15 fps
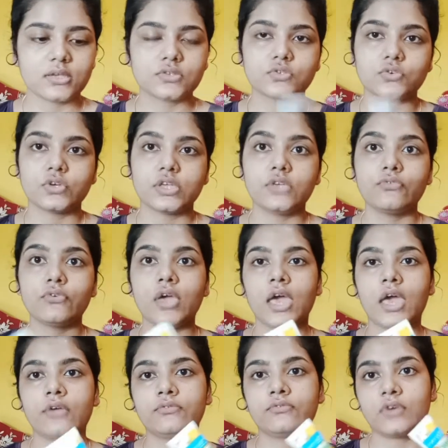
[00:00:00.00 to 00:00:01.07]
So if you
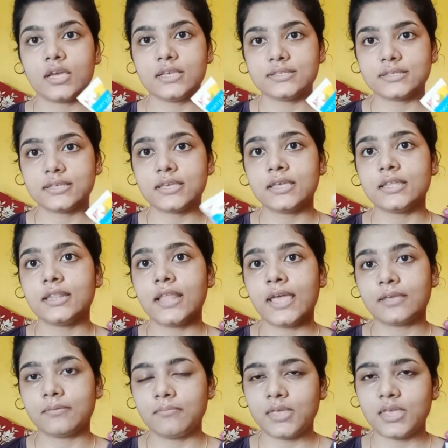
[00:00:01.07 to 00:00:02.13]
have dry skin
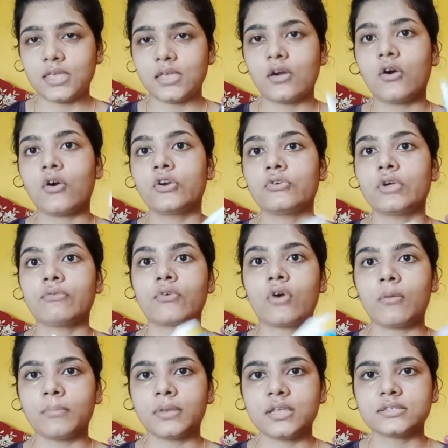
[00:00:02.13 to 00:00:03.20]
like me or you have
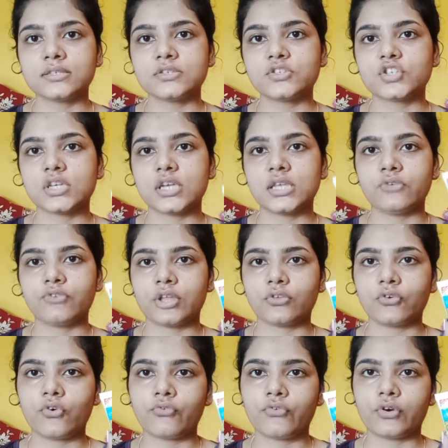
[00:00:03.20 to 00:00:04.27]
combination skin, you can
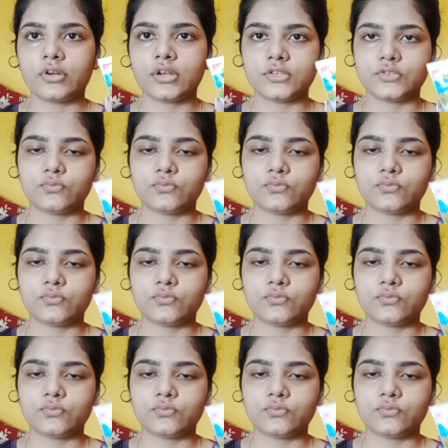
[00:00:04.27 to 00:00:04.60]
go for this